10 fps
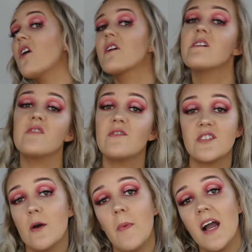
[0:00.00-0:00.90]
or even if
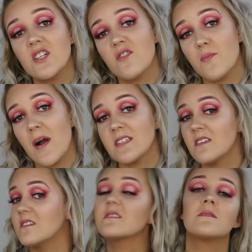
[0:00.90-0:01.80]
you don't buy each other
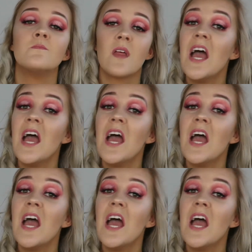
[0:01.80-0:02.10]
presents.